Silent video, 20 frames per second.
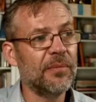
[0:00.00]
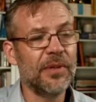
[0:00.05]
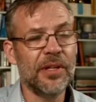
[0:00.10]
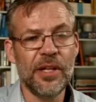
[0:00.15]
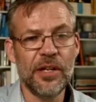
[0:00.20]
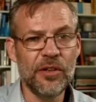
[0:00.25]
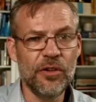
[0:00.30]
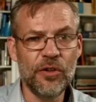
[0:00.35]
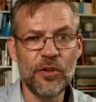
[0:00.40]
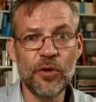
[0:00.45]
and
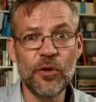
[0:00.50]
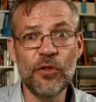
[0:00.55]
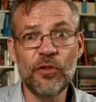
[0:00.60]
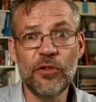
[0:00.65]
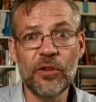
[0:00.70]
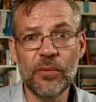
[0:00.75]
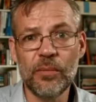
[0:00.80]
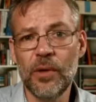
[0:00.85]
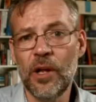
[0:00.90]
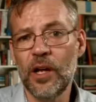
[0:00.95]
then
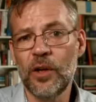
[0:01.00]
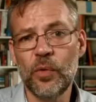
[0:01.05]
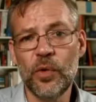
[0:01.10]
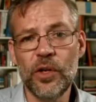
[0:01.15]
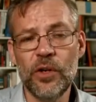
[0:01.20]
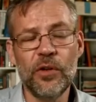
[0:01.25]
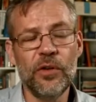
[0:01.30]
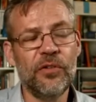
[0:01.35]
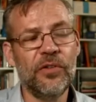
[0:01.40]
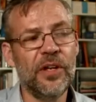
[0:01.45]
use them like
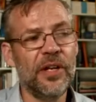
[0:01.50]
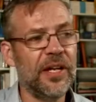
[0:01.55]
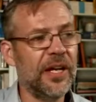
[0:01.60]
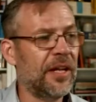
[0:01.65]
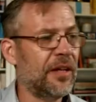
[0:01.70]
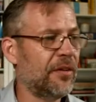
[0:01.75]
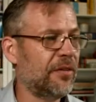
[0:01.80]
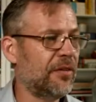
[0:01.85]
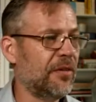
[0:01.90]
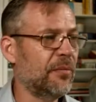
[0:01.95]
we use any
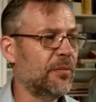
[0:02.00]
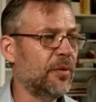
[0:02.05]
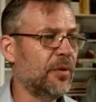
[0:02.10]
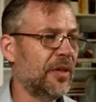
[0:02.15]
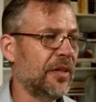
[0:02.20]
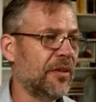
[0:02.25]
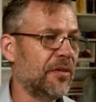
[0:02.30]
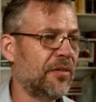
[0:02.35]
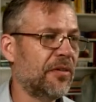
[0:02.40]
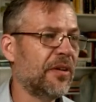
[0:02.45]
other symbol
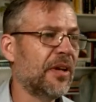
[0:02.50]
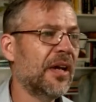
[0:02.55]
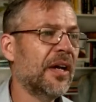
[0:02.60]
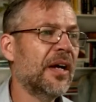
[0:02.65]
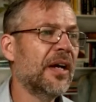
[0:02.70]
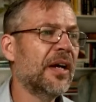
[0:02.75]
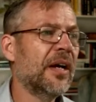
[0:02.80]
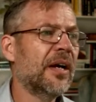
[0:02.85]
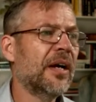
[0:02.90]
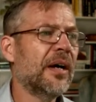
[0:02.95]
list.
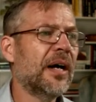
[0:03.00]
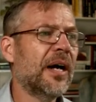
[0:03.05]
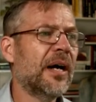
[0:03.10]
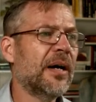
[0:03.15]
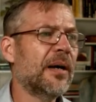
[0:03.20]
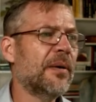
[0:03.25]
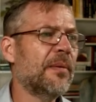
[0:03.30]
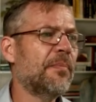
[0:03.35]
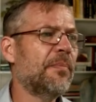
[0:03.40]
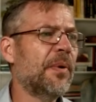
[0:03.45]

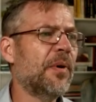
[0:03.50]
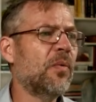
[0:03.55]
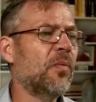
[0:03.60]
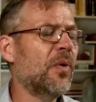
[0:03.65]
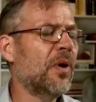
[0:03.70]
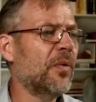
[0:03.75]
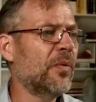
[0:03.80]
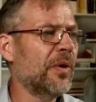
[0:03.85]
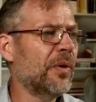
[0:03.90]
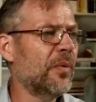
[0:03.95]
But
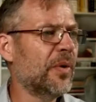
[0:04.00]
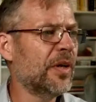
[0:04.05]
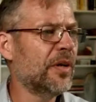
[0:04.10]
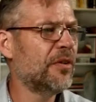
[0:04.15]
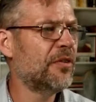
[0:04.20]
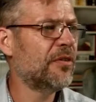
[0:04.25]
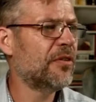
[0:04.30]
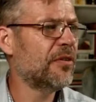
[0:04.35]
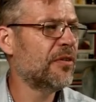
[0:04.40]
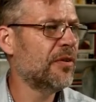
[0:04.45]
what we want to
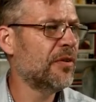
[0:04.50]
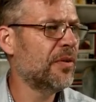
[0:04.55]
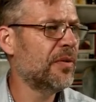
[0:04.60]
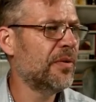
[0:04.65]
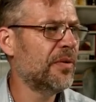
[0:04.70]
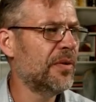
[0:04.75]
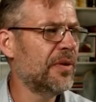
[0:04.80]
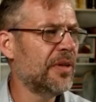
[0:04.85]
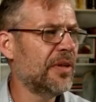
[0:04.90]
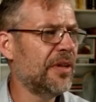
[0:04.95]

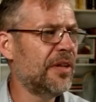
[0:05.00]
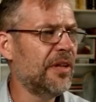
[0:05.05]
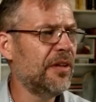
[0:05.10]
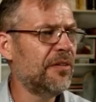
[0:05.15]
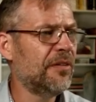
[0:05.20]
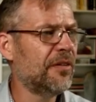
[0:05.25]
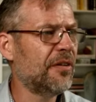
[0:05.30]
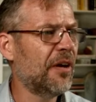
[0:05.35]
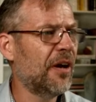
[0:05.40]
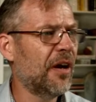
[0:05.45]
do
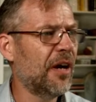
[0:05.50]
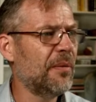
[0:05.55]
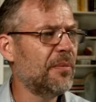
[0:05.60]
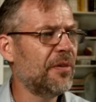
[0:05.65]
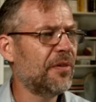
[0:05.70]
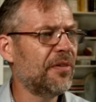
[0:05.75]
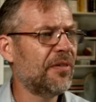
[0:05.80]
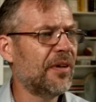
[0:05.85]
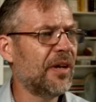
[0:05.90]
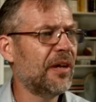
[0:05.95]
this time
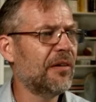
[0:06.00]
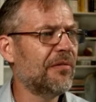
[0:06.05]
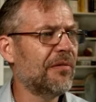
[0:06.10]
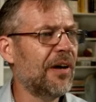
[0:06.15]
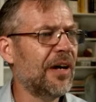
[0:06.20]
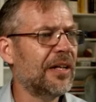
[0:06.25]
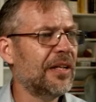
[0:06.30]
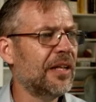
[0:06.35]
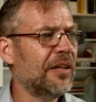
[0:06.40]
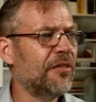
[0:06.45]
is say,
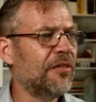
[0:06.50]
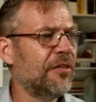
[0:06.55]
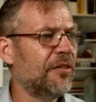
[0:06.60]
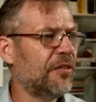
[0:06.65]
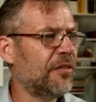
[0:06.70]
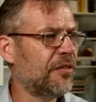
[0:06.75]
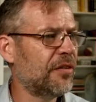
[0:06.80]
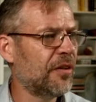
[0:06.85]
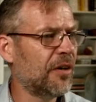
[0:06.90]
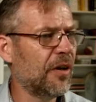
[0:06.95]
right, let's
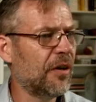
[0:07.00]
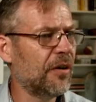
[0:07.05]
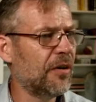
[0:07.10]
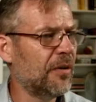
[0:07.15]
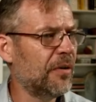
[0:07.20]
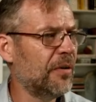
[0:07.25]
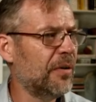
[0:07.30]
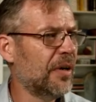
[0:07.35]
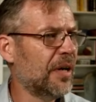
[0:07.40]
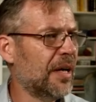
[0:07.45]
just
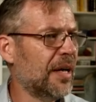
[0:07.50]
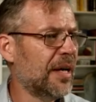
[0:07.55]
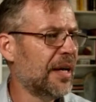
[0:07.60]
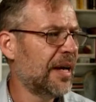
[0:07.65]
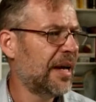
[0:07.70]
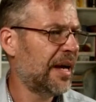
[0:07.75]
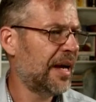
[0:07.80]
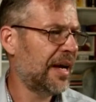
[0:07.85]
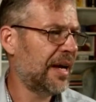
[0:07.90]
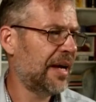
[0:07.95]
go,
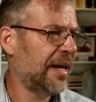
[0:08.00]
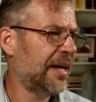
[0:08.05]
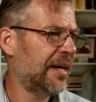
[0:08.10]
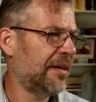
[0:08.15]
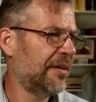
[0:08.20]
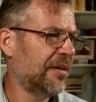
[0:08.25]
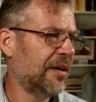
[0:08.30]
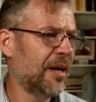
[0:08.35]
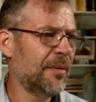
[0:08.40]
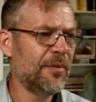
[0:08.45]

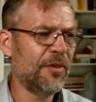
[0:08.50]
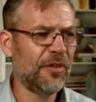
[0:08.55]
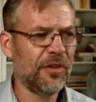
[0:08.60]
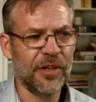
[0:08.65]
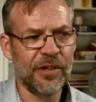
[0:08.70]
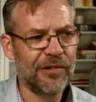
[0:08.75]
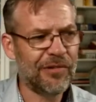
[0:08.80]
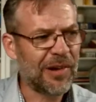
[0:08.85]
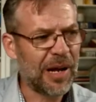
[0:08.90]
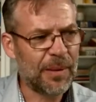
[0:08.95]
and I'm just
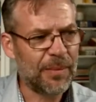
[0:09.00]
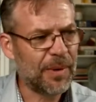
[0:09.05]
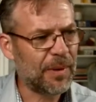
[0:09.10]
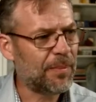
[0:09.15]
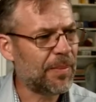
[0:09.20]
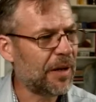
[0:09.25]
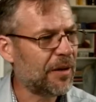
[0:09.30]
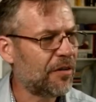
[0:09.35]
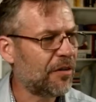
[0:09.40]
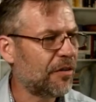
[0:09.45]
going to grab a
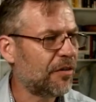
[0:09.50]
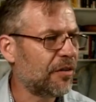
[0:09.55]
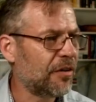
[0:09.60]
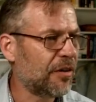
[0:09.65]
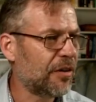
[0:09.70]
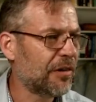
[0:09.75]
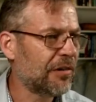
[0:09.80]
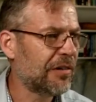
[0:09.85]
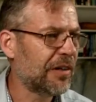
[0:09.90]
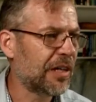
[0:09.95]
bunch of
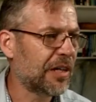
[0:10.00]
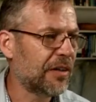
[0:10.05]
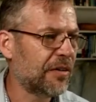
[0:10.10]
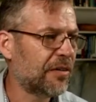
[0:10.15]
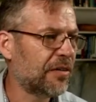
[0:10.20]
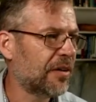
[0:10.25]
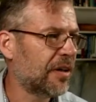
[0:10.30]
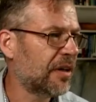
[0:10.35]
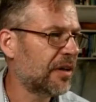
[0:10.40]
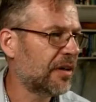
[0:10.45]

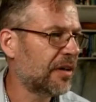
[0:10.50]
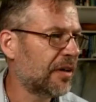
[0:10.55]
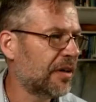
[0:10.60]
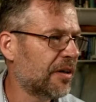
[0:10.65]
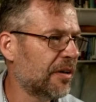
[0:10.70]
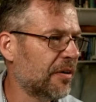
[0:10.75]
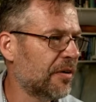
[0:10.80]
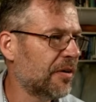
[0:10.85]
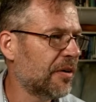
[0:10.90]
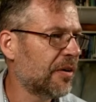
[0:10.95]
securities. I
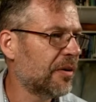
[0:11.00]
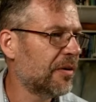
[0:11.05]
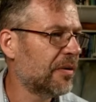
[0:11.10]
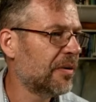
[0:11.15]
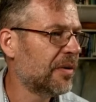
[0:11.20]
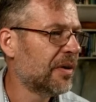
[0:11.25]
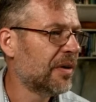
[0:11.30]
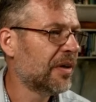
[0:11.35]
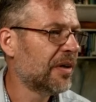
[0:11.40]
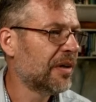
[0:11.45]
don't know
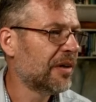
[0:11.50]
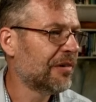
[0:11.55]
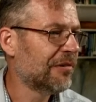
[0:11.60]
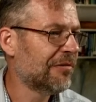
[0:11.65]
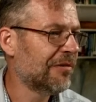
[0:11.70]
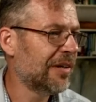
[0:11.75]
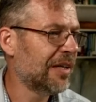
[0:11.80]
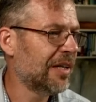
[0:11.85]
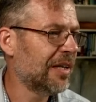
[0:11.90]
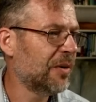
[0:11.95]

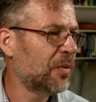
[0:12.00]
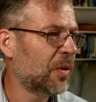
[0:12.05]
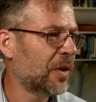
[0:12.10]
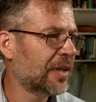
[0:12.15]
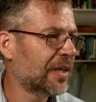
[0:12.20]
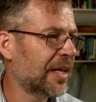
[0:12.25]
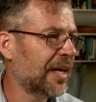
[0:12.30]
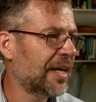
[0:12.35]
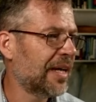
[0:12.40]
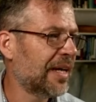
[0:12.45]
really
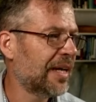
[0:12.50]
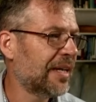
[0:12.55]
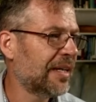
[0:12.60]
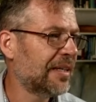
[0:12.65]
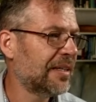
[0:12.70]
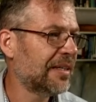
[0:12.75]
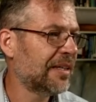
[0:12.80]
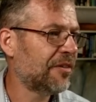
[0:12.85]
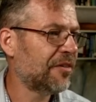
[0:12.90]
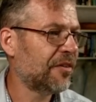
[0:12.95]
what they
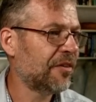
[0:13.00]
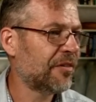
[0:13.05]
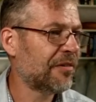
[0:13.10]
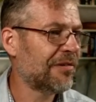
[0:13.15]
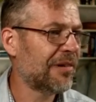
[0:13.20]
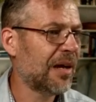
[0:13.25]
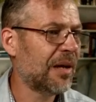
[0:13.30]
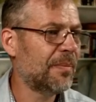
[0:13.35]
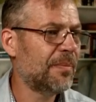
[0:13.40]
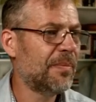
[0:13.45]
are. Let's just
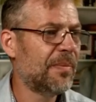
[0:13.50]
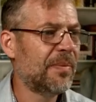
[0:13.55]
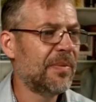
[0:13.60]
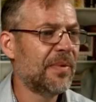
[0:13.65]
grab